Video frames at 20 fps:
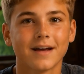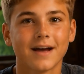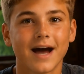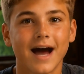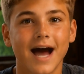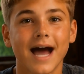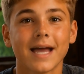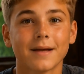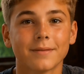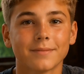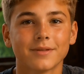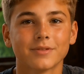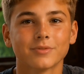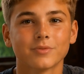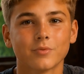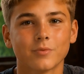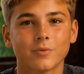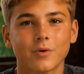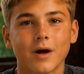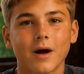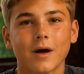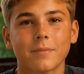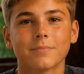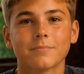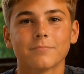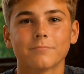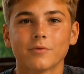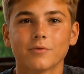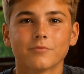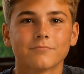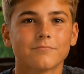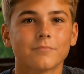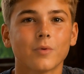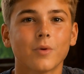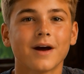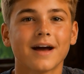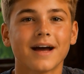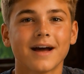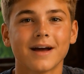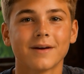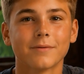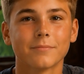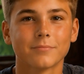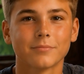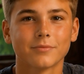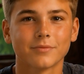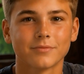High-pitch props move more air per